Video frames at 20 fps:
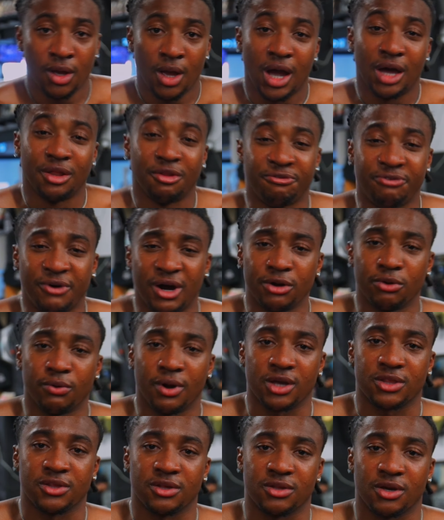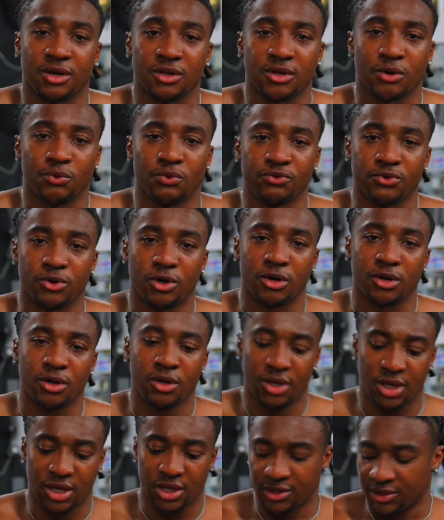and the final exercise that we've got
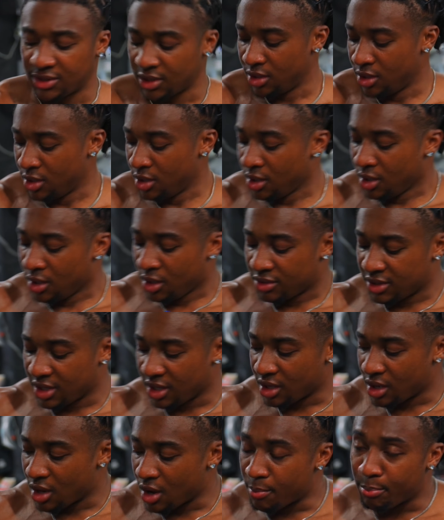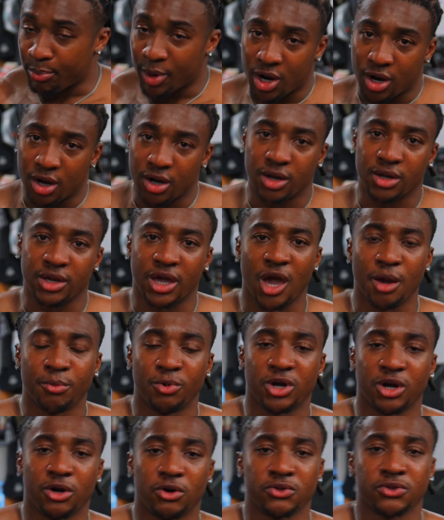is the bar
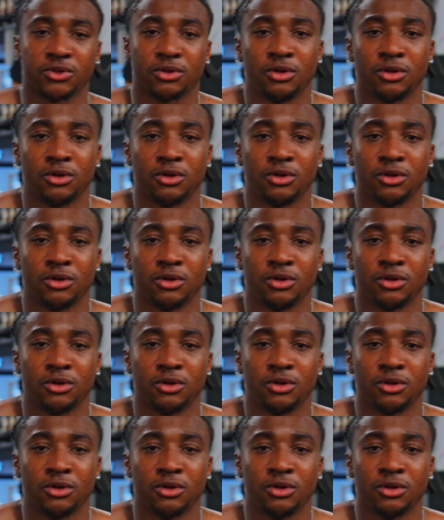cable curls.